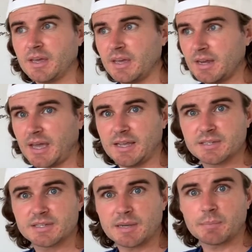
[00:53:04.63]
it
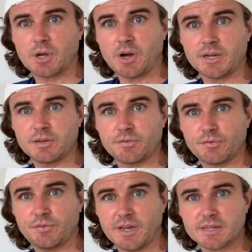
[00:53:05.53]
has some kind of
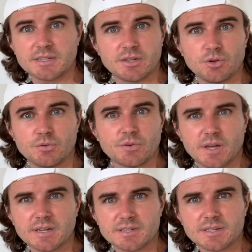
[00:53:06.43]
effect in you for
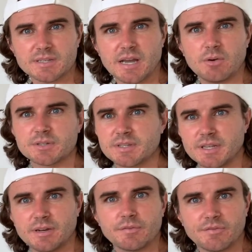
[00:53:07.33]
like 6 hours, and
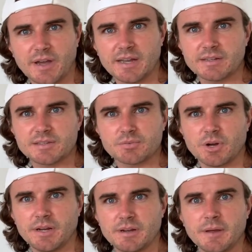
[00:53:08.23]
then it fades,
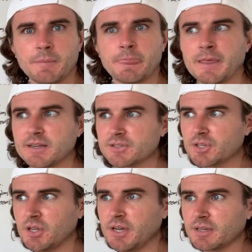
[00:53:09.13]
right? So
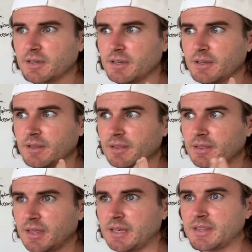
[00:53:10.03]
like,
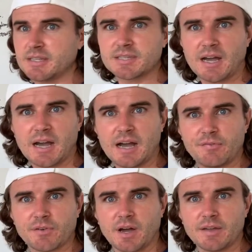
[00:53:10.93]
that's a
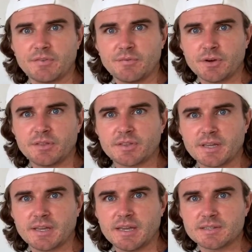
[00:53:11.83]
half-life.
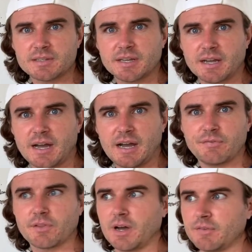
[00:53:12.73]
Everything has like a
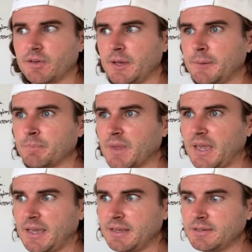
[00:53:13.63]
half-life.
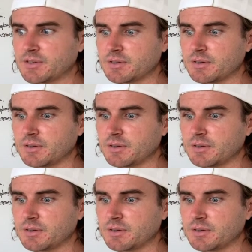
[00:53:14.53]
And